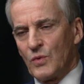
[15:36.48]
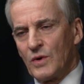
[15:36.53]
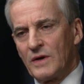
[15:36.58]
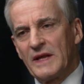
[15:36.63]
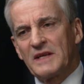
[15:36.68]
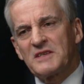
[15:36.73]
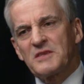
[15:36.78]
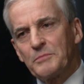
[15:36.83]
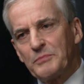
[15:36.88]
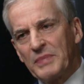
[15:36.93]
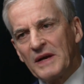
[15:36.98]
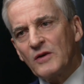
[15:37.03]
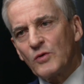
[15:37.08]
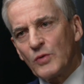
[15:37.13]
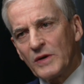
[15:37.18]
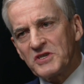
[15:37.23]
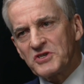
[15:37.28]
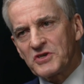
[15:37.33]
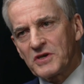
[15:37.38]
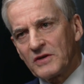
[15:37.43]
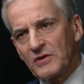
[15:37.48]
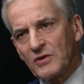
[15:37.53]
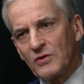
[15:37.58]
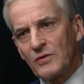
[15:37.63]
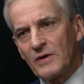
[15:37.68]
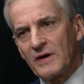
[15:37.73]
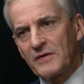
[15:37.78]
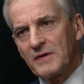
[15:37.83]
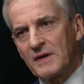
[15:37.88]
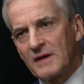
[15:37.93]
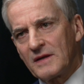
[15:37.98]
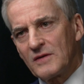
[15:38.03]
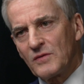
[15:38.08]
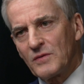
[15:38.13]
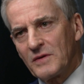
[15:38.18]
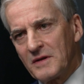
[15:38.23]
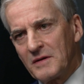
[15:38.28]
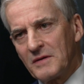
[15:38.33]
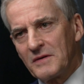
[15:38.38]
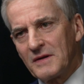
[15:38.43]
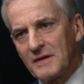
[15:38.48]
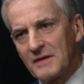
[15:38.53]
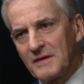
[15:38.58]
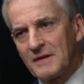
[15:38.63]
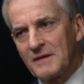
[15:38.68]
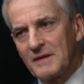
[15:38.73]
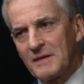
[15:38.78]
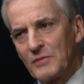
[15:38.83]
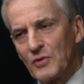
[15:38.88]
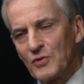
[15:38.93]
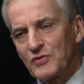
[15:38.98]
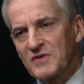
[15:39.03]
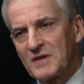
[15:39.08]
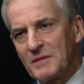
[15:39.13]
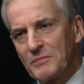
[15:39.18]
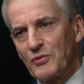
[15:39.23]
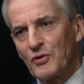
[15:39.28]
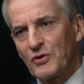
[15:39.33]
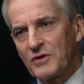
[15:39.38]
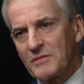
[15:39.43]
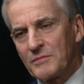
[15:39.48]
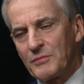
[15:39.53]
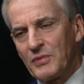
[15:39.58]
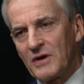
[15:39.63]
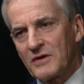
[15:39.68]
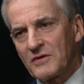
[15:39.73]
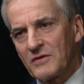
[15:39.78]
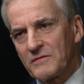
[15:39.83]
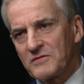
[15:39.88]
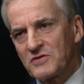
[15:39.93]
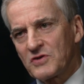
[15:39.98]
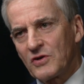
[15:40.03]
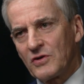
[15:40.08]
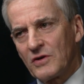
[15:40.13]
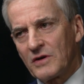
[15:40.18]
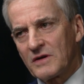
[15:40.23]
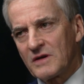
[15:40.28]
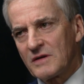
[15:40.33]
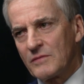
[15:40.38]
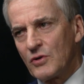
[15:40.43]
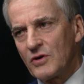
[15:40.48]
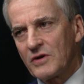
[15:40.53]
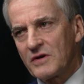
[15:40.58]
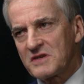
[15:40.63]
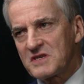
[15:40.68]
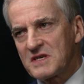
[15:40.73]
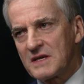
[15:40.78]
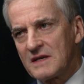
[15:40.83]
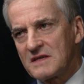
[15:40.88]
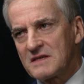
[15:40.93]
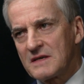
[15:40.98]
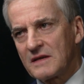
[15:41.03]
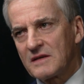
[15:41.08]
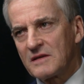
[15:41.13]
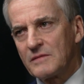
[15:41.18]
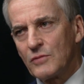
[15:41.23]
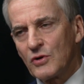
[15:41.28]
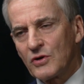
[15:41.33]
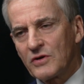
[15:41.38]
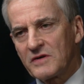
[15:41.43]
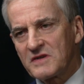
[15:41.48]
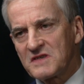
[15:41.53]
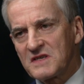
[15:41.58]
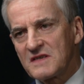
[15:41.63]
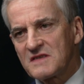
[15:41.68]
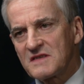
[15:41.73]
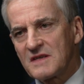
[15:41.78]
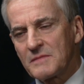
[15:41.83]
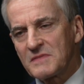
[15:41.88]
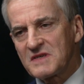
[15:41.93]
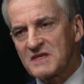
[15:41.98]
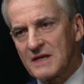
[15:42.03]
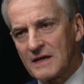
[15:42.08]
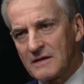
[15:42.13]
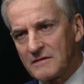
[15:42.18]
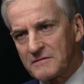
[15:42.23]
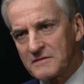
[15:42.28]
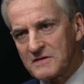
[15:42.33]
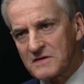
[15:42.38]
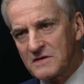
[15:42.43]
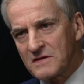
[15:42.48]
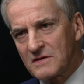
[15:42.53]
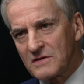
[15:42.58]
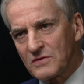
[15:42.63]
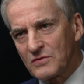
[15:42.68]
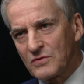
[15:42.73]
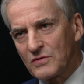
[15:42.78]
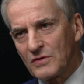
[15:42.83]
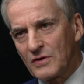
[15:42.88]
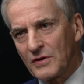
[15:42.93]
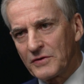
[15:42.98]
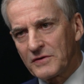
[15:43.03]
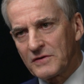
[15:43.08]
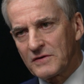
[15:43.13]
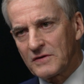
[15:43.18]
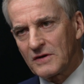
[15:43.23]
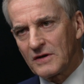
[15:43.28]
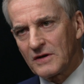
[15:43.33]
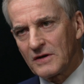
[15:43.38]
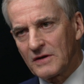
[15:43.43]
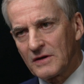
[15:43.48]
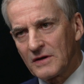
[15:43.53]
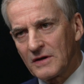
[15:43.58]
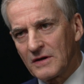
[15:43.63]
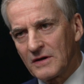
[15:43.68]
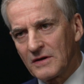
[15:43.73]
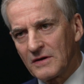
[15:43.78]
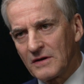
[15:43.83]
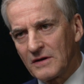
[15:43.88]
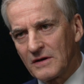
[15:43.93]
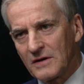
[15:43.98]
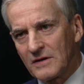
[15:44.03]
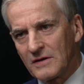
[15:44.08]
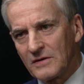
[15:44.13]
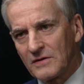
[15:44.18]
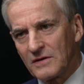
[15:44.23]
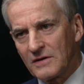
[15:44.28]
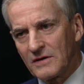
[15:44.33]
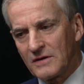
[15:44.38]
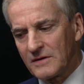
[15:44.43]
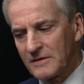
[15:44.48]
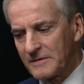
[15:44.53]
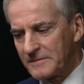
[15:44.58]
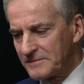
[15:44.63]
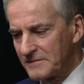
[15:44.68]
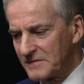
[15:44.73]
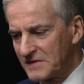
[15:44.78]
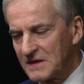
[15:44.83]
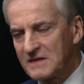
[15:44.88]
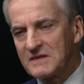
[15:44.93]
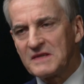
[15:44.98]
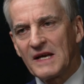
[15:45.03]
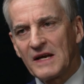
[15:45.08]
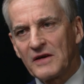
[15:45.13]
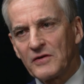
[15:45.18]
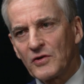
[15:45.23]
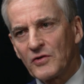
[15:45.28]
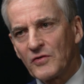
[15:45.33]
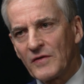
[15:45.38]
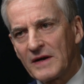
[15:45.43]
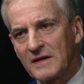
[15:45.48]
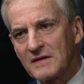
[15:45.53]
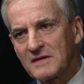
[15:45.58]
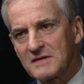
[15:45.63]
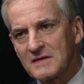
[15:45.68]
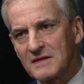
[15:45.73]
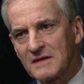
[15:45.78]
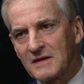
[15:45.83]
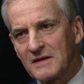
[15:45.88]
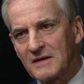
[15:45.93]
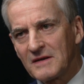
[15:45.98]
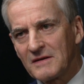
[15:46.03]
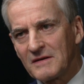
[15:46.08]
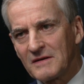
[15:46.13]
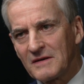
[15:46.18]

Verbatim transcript: Well, that's a big question. You know, I think the, the, the, most important part of securing democracy is that democracies themselves do not uh, uh, uh, um, deteriorate uh,